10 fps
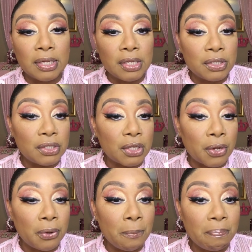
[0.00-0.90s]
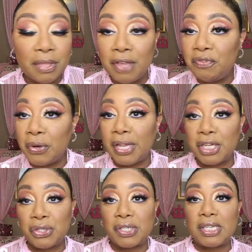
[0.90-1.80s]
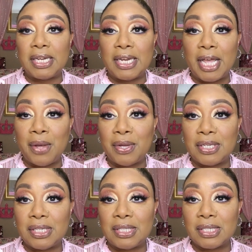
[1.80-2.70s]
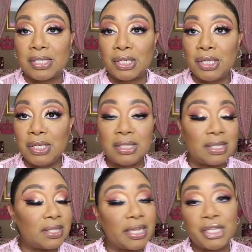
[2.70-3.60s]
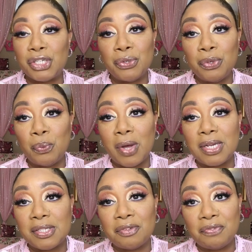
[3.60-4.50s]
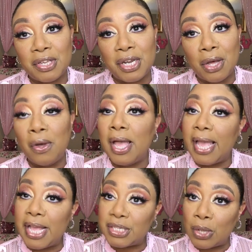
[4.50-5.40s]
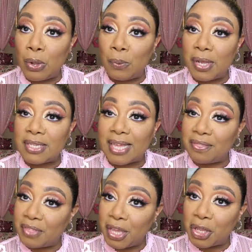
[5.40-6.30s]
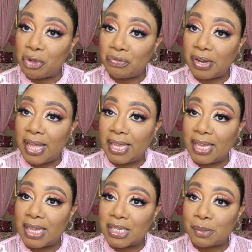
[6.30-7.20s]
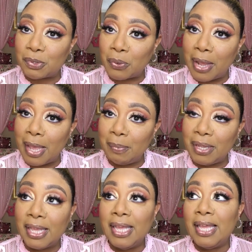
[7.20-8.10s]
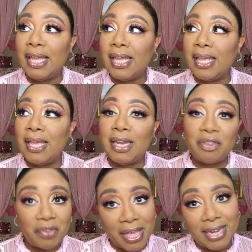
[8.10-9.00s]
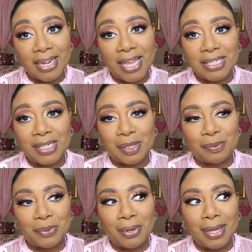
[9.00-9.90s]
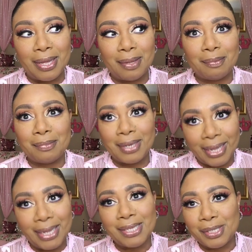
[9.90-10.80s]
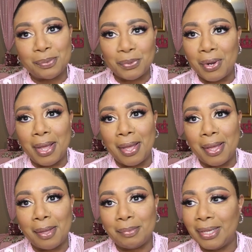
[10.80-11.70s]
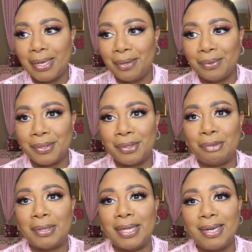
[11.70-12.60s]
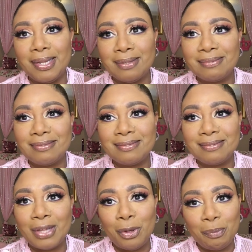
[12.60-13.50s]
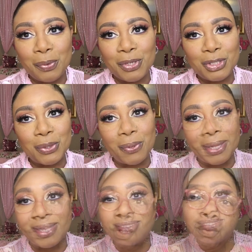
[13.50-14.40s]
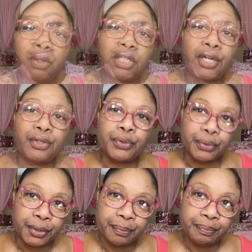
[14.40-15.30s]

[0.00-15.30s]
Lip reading: So if you're interested in how I did this look, just stay tuned and watch the video. As always, I thank you for liking and subscribing. And if you hadn't liked and subscribed, like and subscribe. It ain't gonna hurt nobody. Hope you enjoy. What y'all doing?